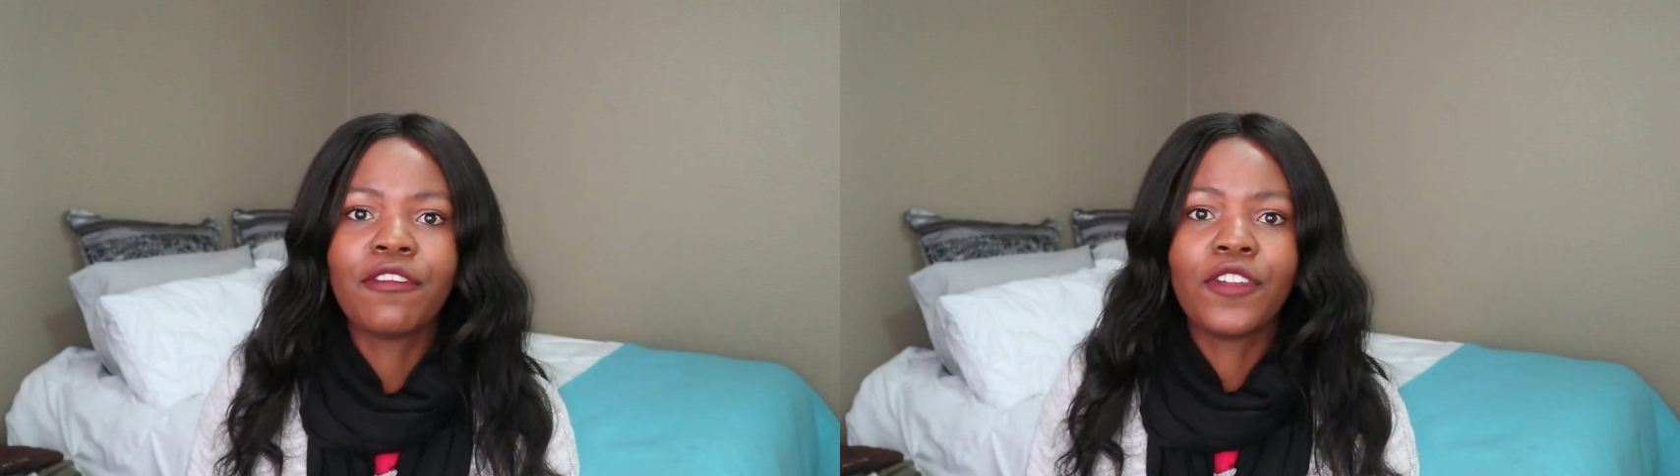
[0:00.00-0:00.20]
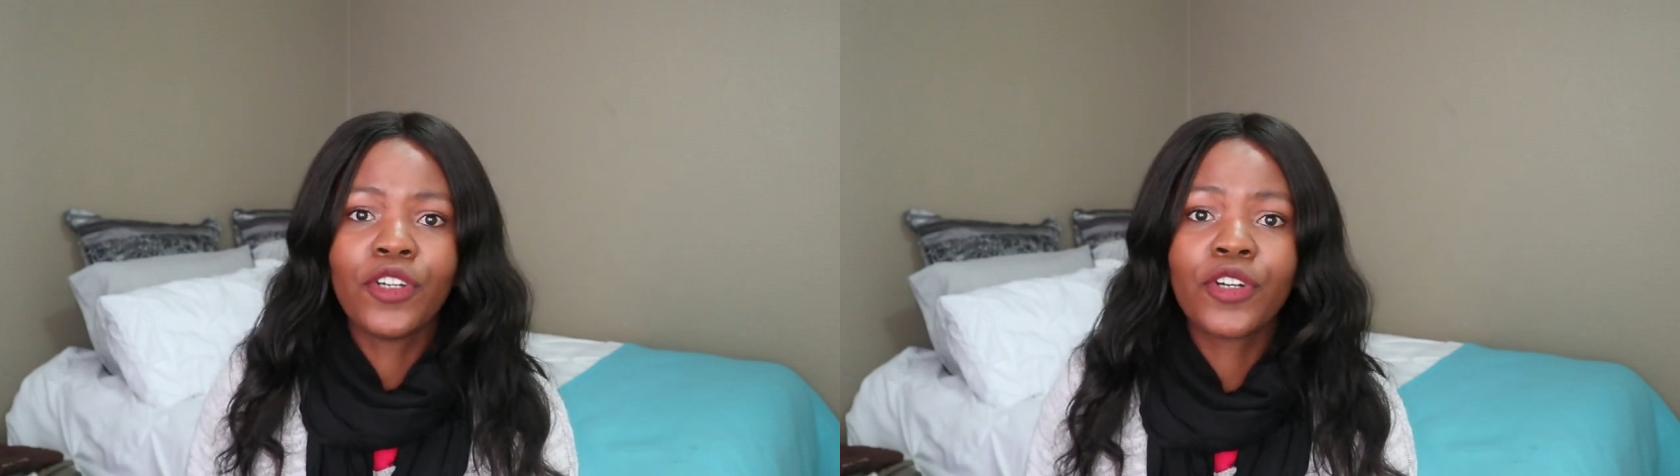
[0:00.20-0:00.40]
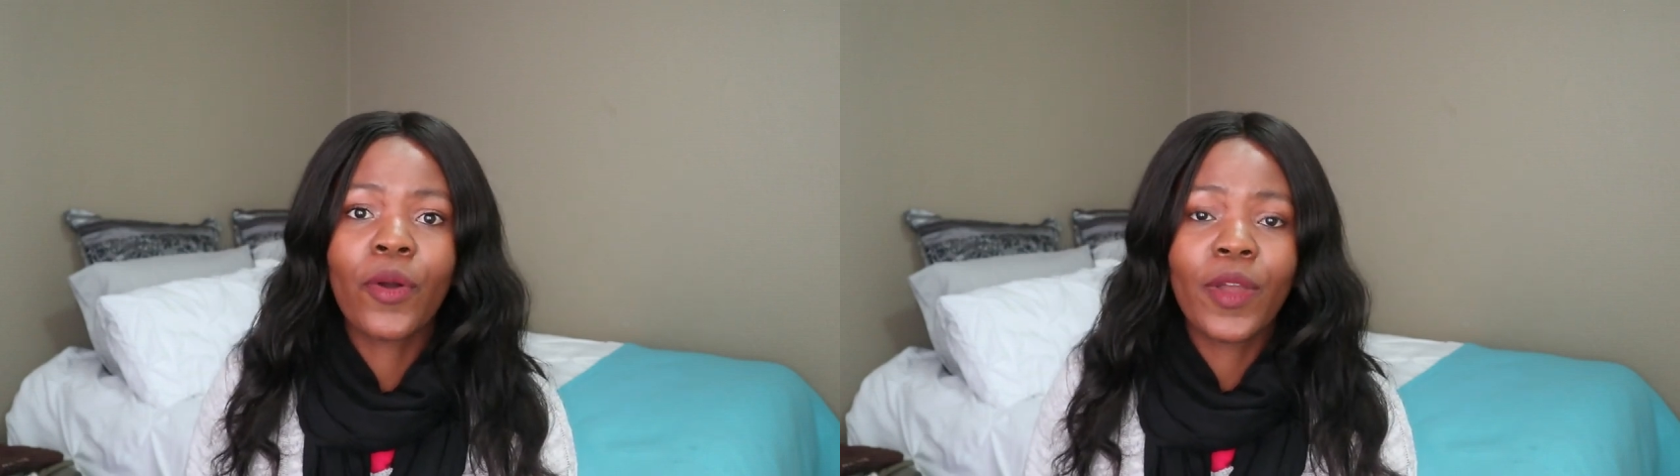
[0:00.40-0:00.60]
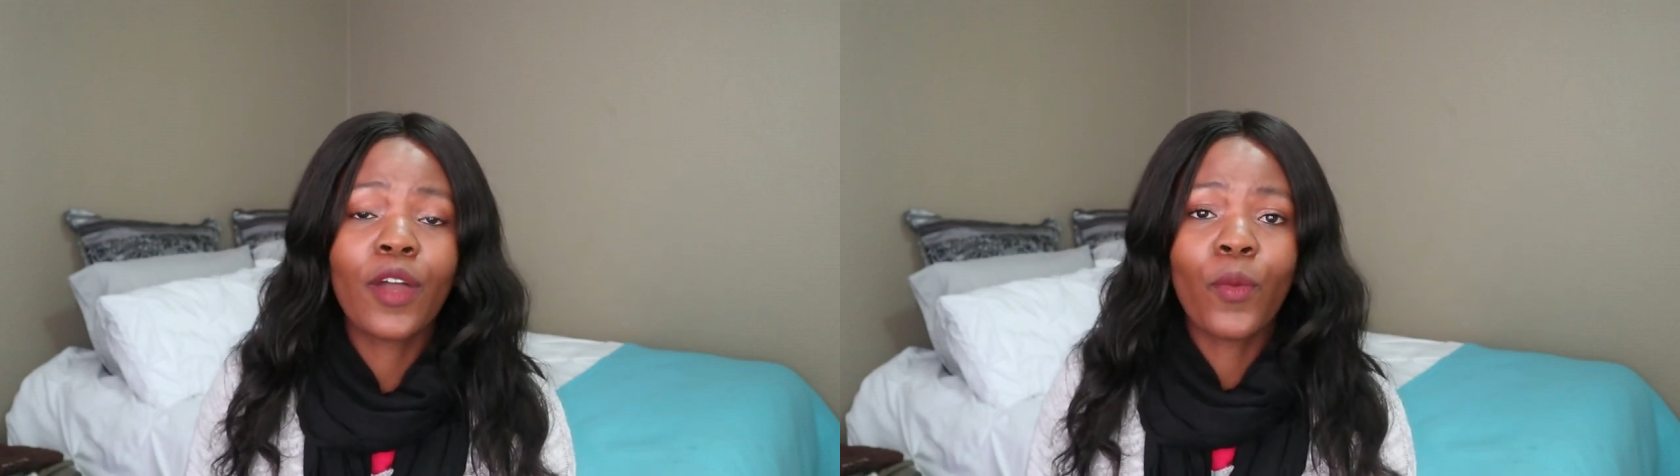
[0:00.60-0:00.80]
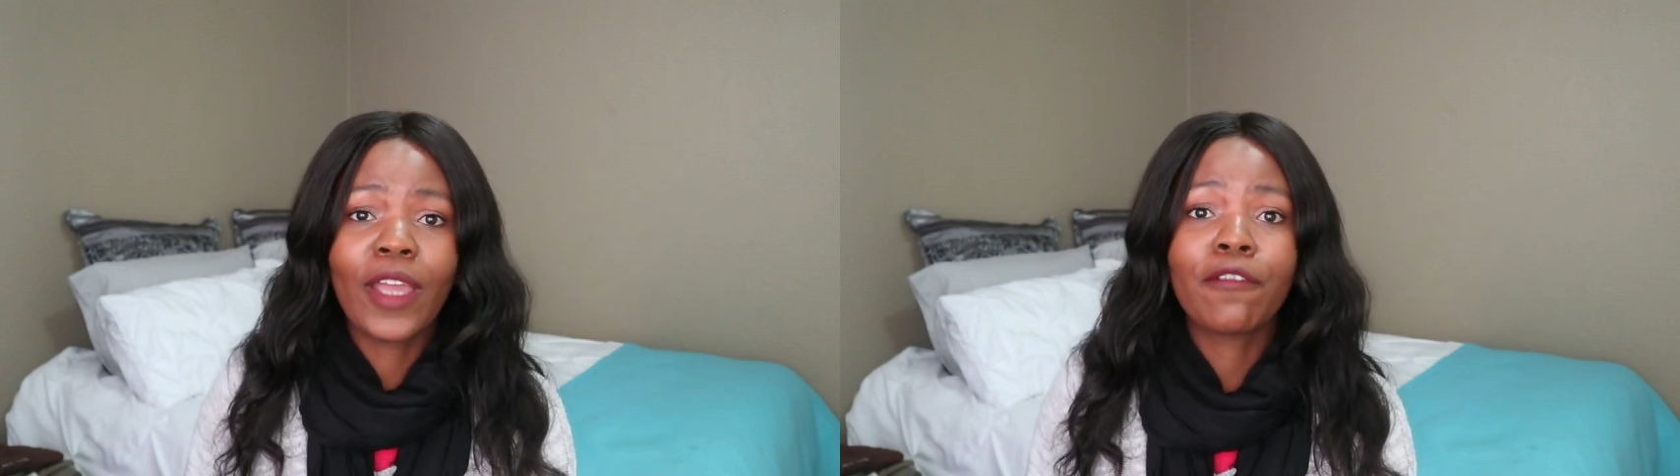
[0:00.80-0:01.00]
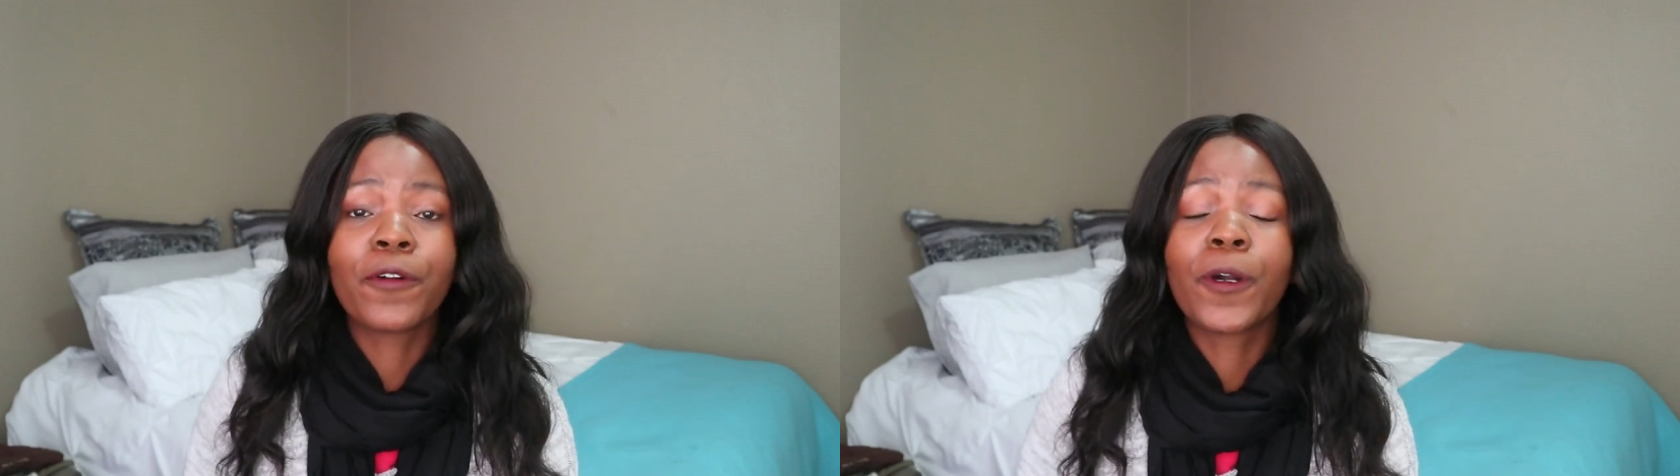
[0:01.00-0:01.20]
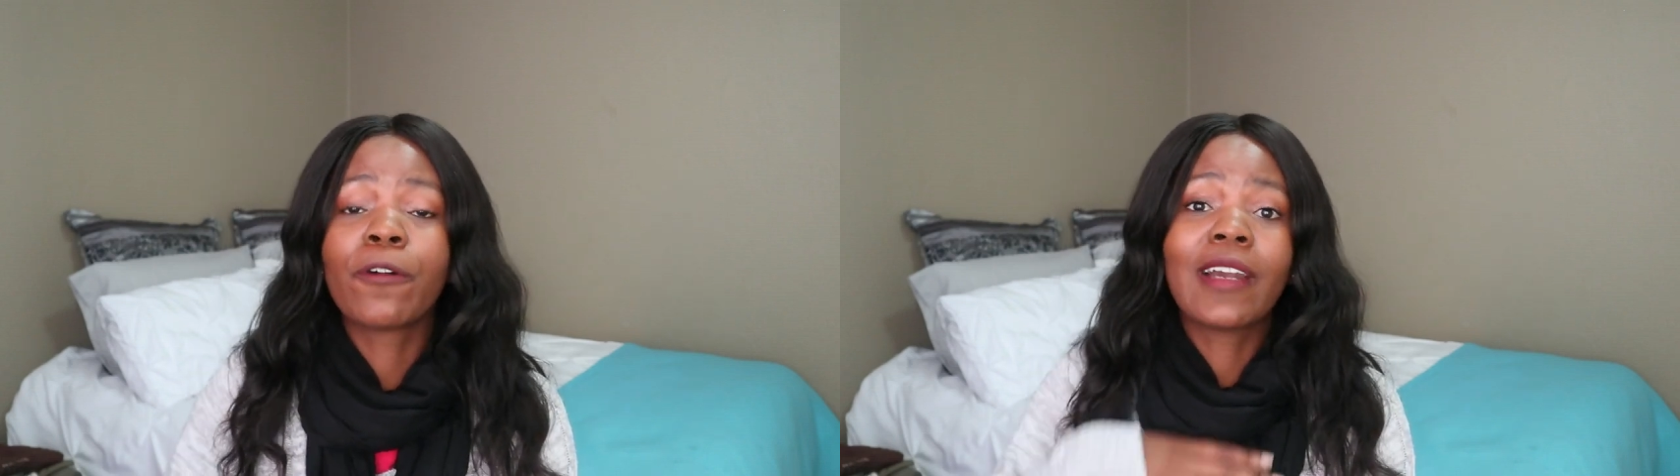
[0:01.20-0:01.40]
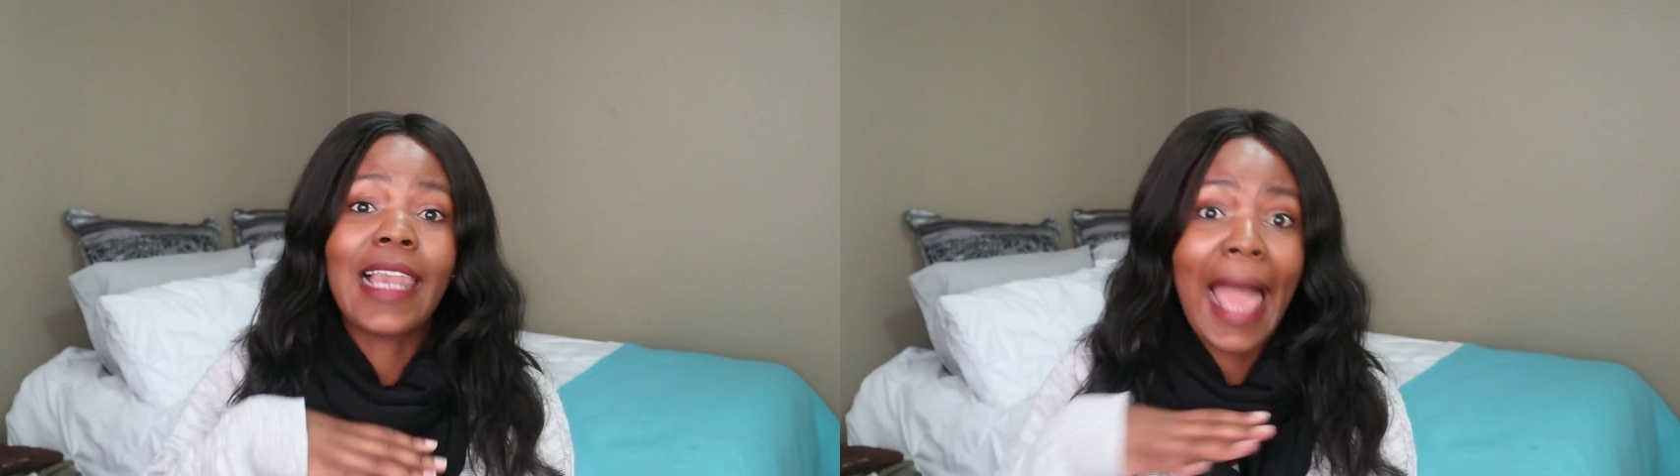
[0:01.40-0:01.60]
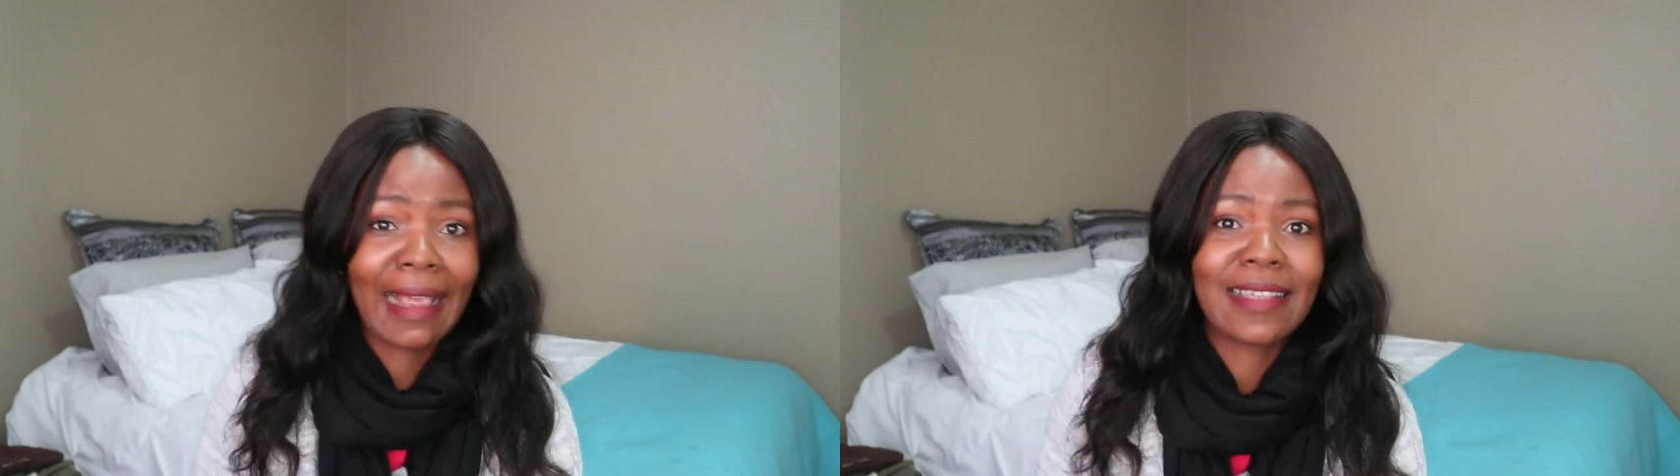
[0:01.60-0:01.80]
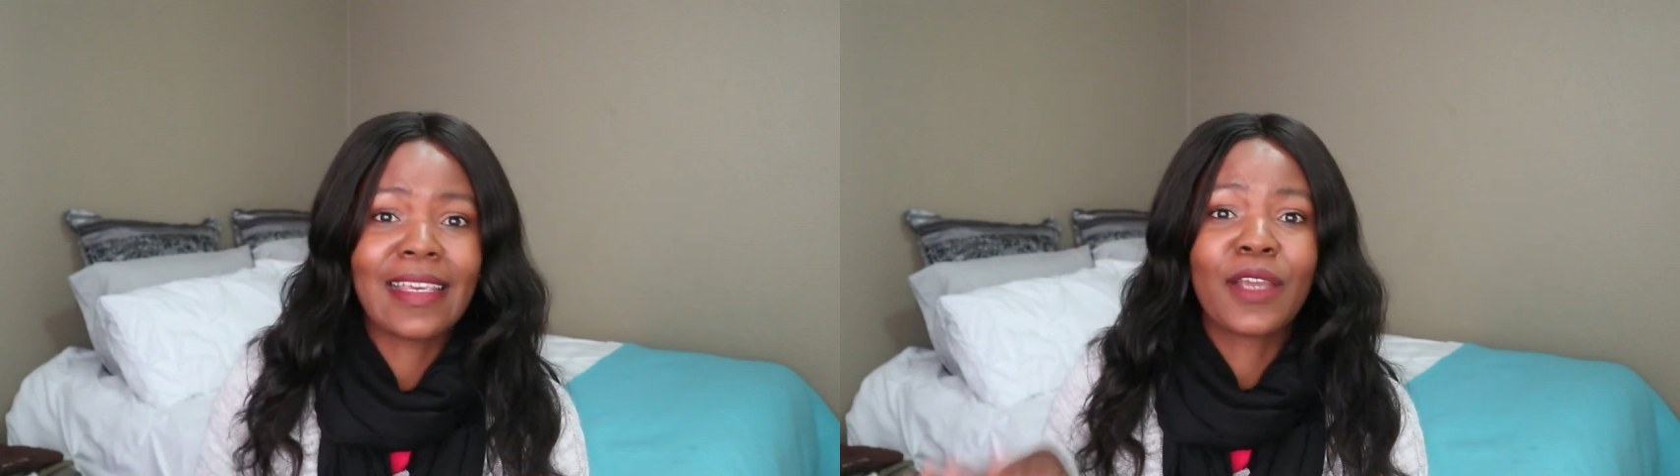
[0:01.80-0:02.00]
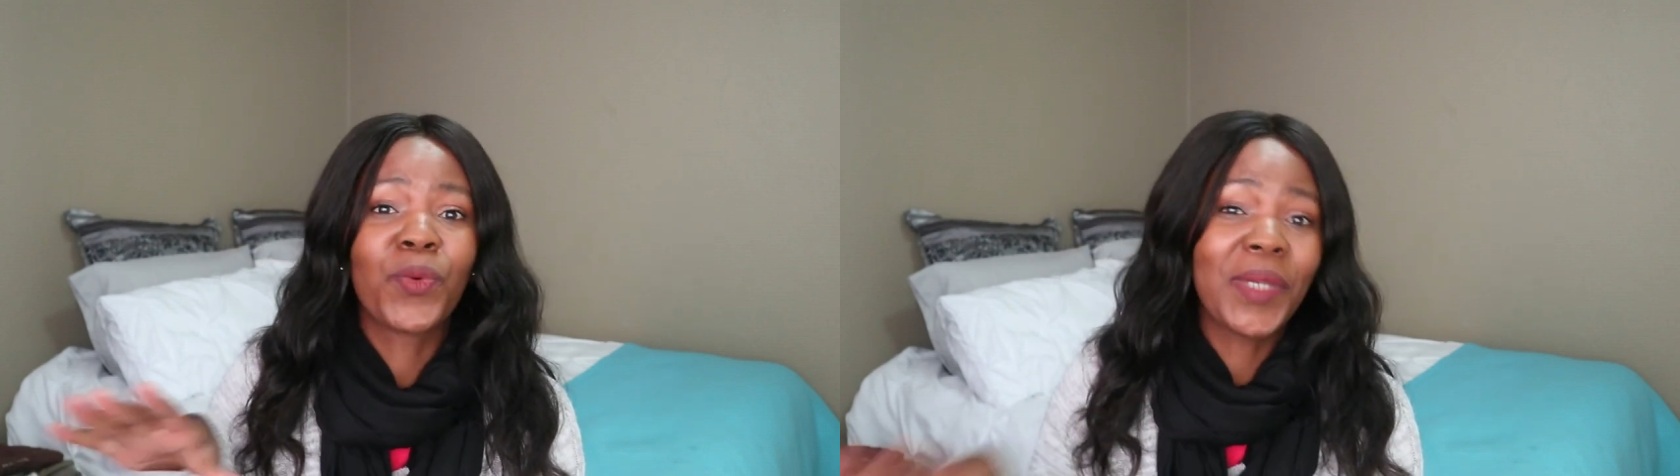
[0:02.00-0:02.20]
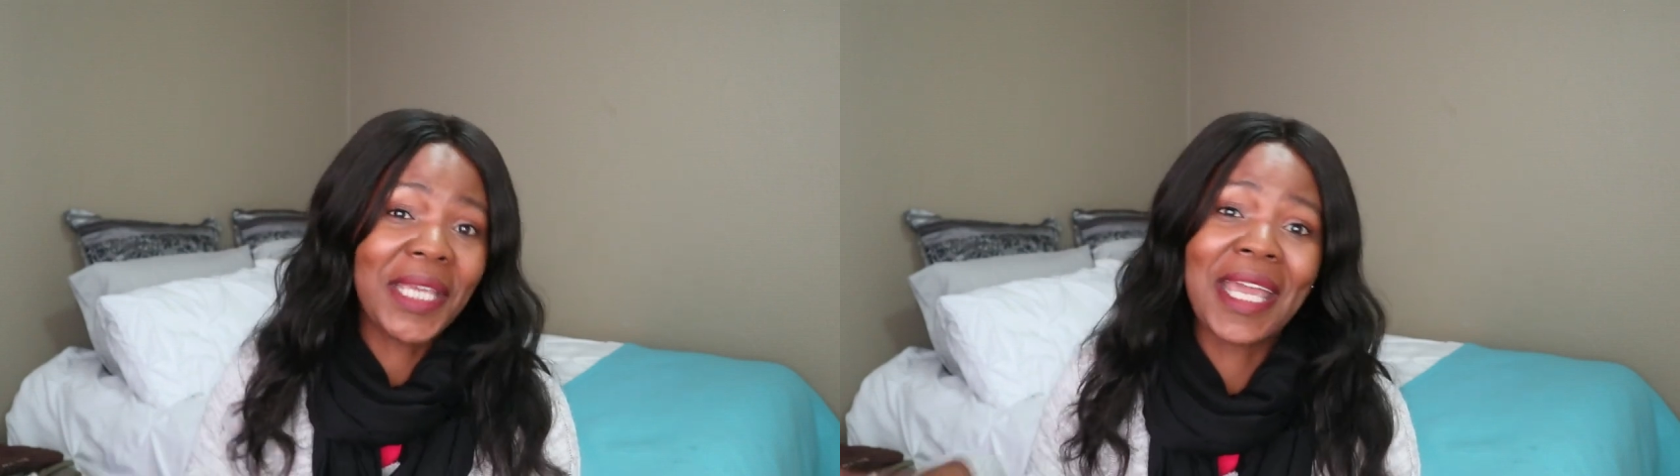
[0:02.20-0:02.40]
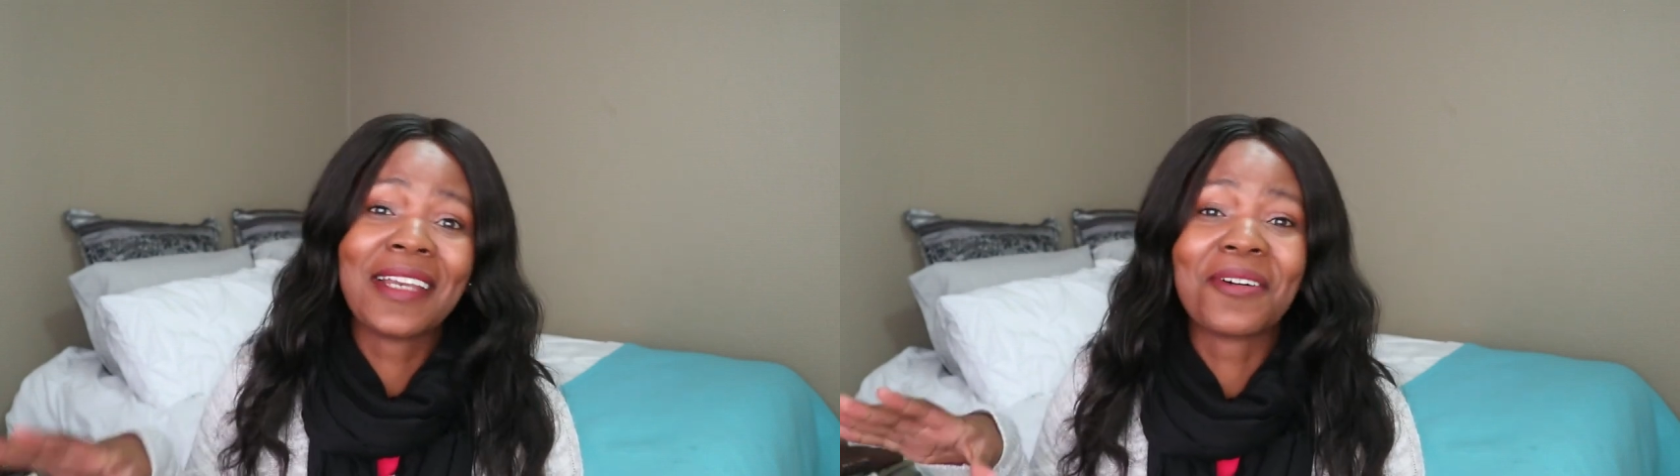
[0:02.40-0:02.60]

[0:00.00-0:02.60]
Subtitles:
if you're going away for a relaxing weekend